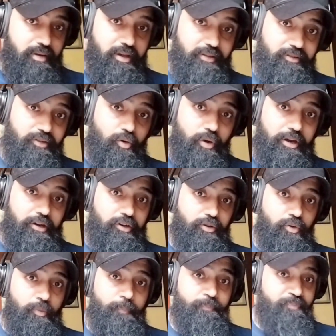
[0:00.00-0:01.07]
is going
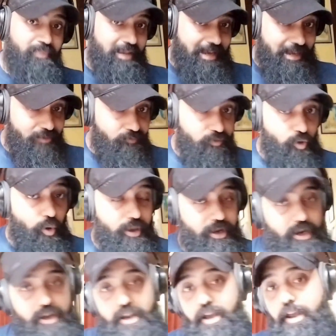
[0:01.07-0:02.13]
to inflow in
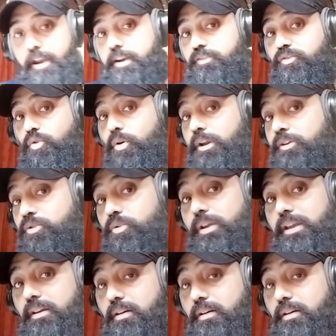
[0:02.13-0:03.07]
India, it's going to